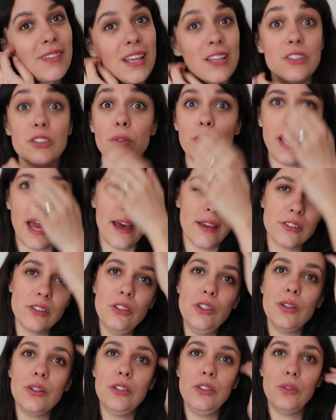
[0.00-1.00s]
So
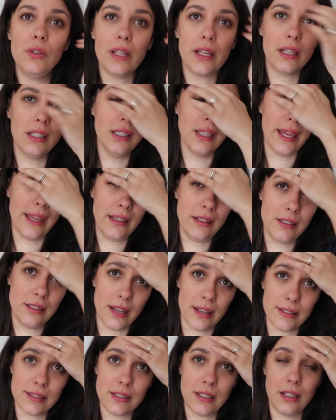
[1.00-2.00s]
you can do like a light
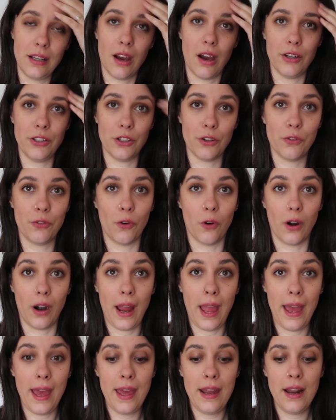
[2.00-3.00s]
dusting on your
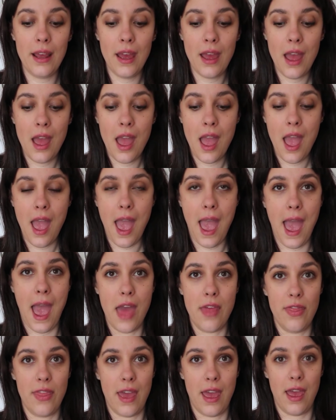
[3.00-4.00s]
forehead.
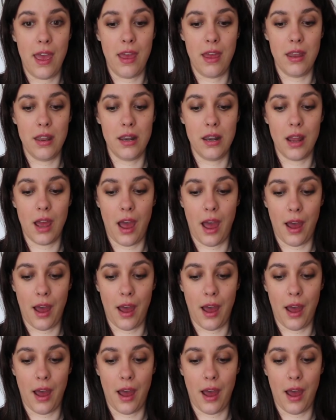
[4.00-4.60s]
And then